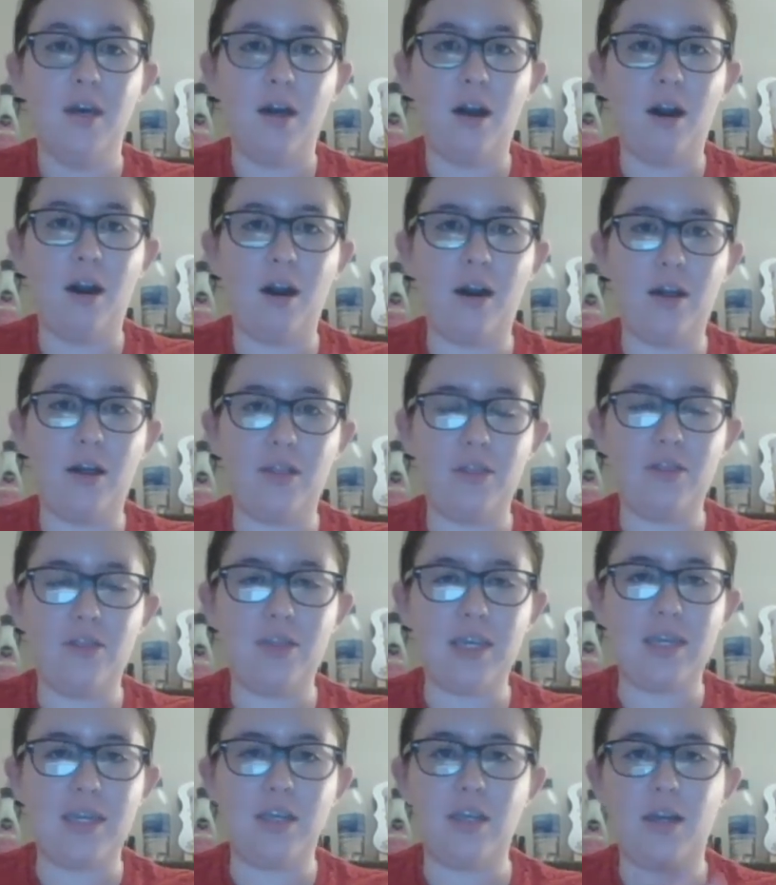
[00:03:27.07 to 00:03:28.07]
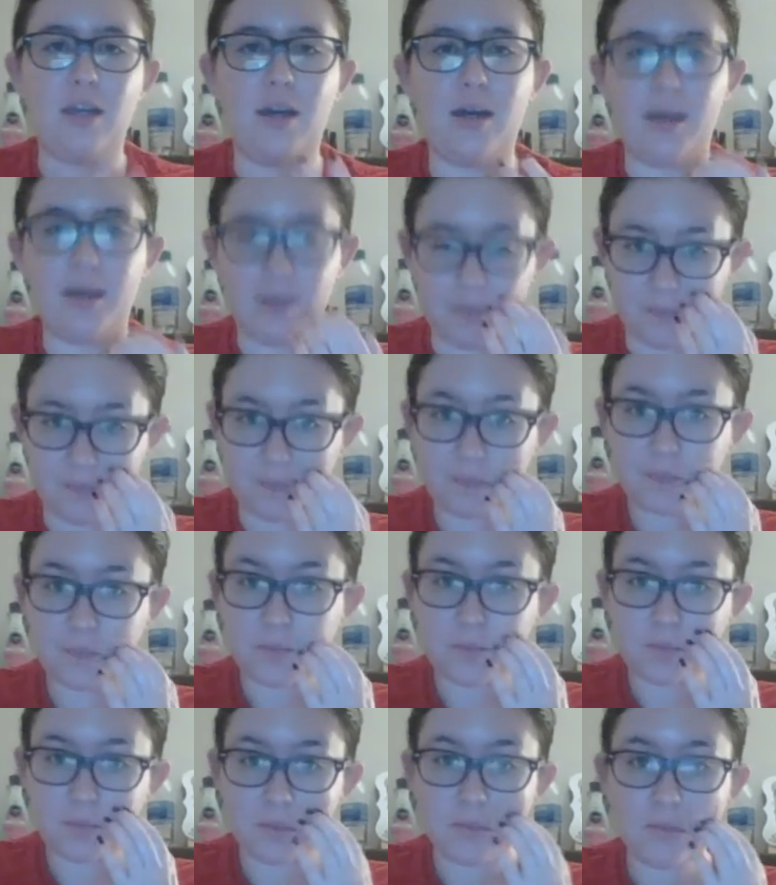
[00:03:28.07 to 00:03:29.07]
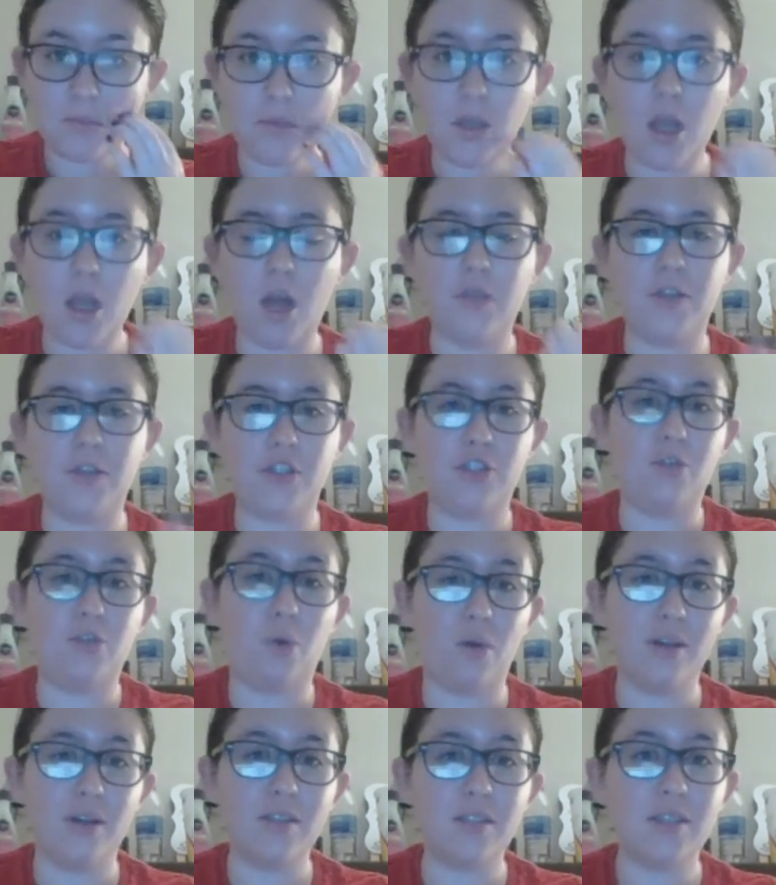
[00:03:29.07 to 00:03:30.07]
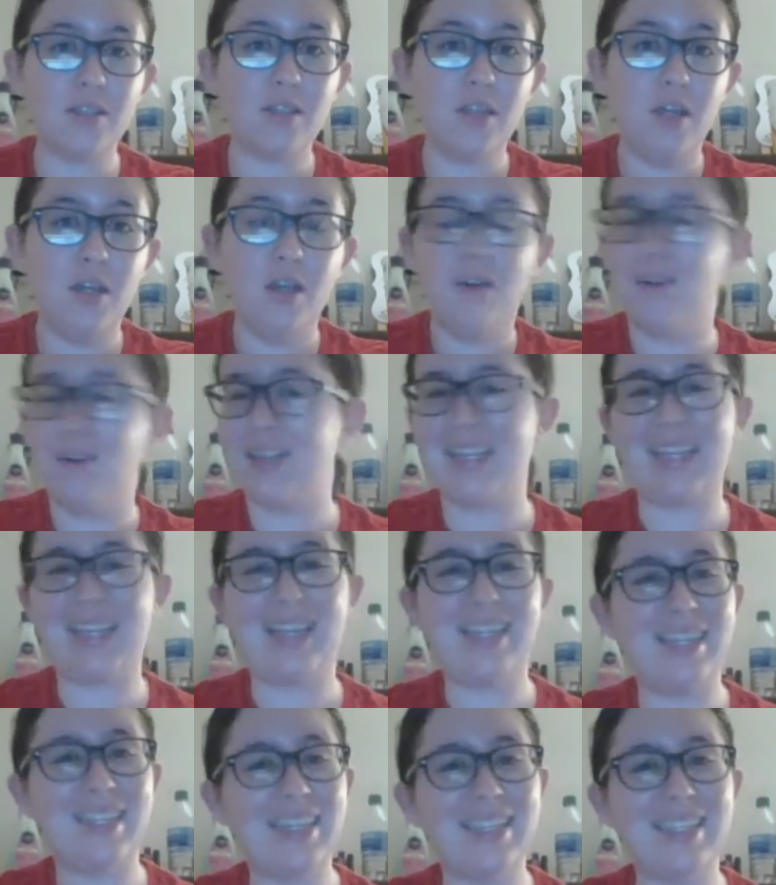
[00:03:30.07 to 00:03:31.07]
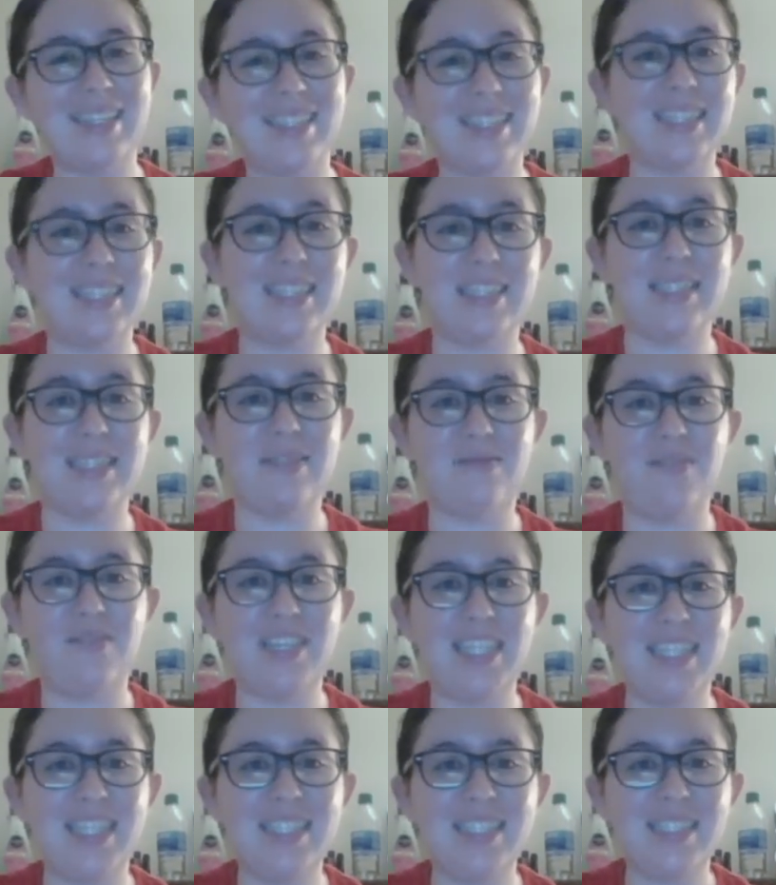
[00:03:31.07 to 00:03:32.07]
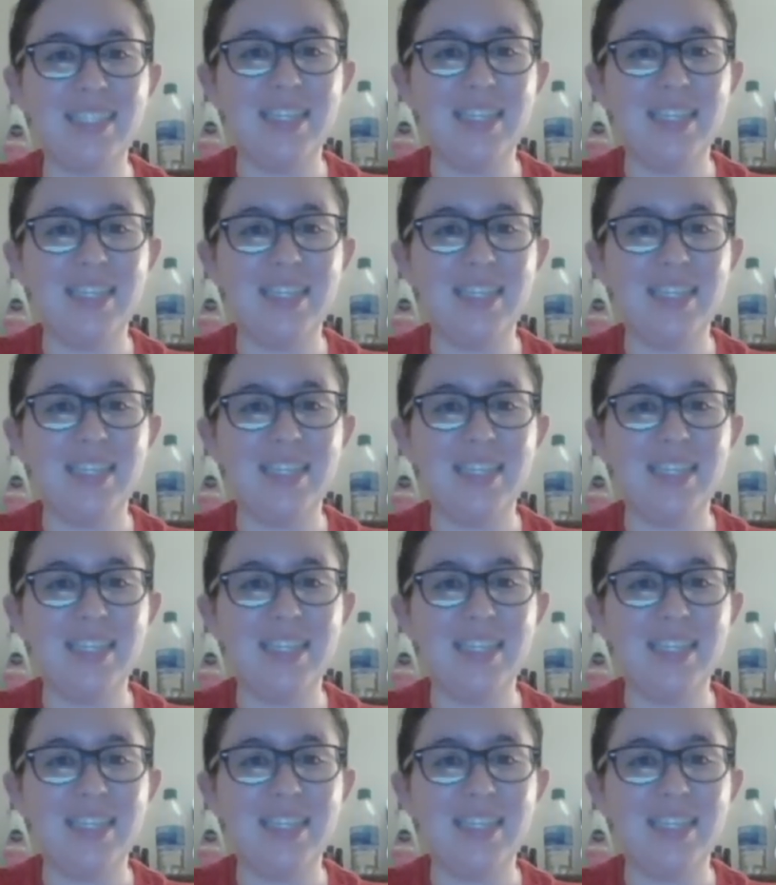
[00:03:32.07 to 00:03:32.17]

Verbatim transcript: on the um on the shorts or like any of the silly symphonies.